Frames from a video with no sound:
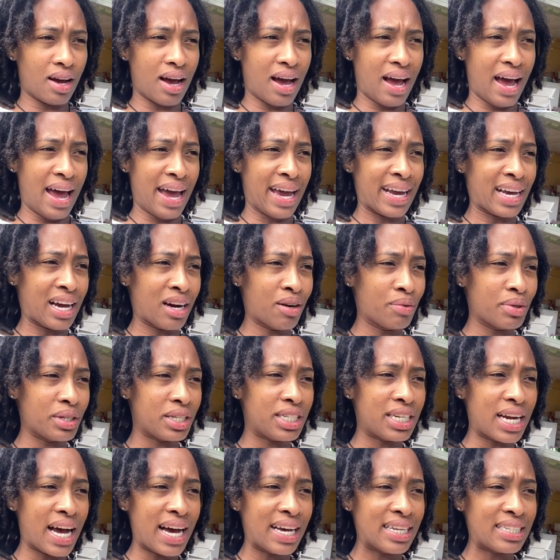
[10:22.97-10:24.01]
hang out with
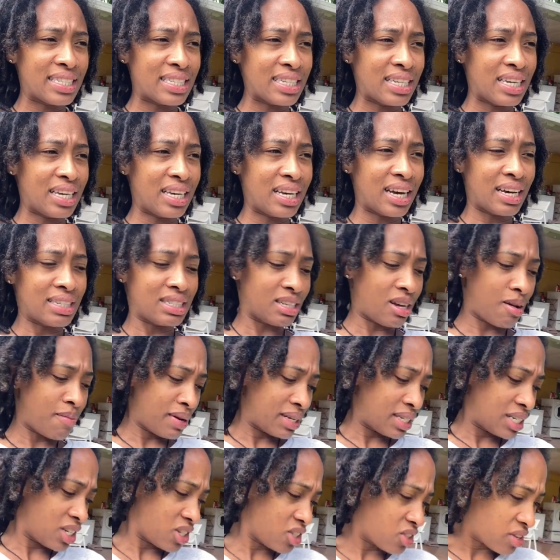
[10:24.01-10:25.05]
Jazzy. I saw my
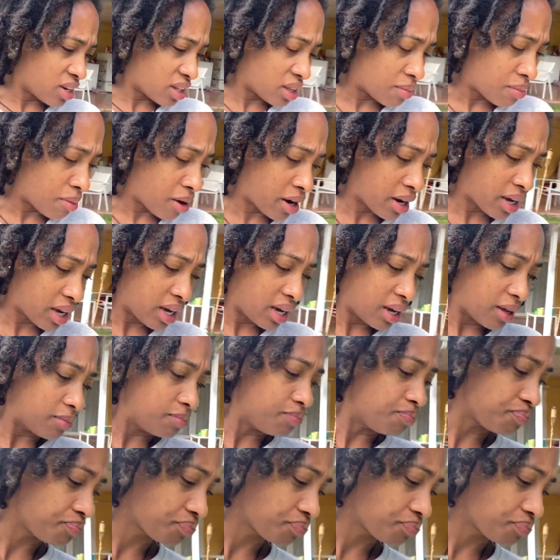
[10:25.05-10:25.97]
sister at the market.